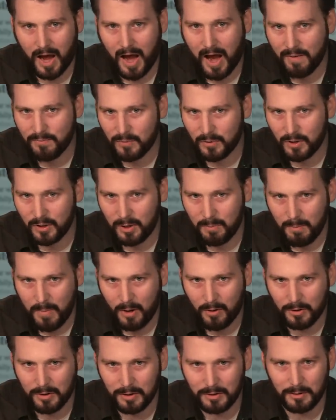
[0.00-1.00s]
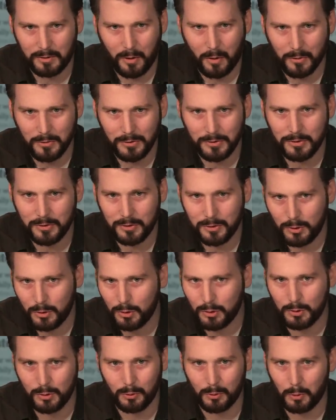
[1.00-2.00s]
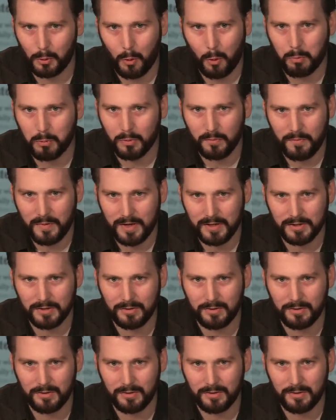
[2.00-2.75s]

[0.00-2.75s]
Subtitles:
African-American constitutional law professor,